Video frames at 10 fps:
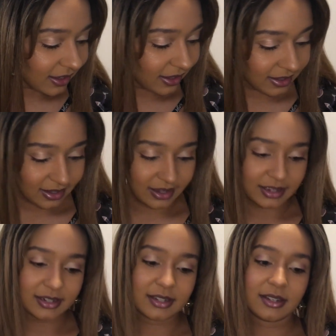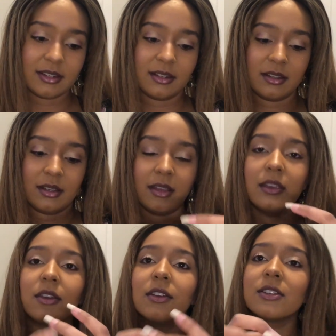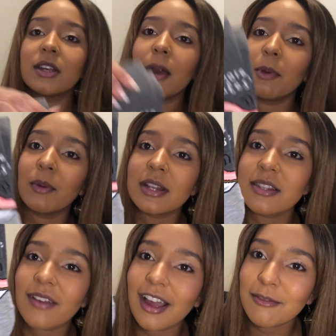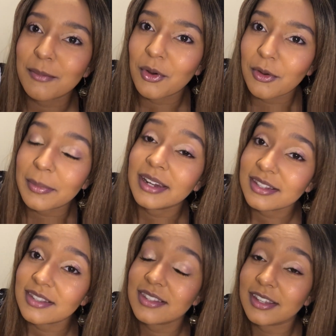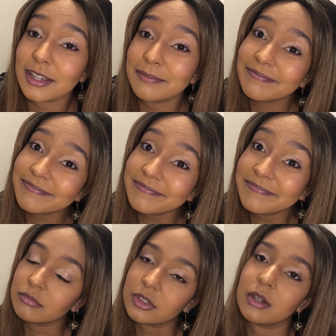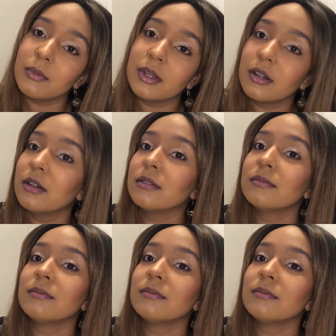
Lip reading: And Gudetama wants 5 more minutes of sleep. Don't we all?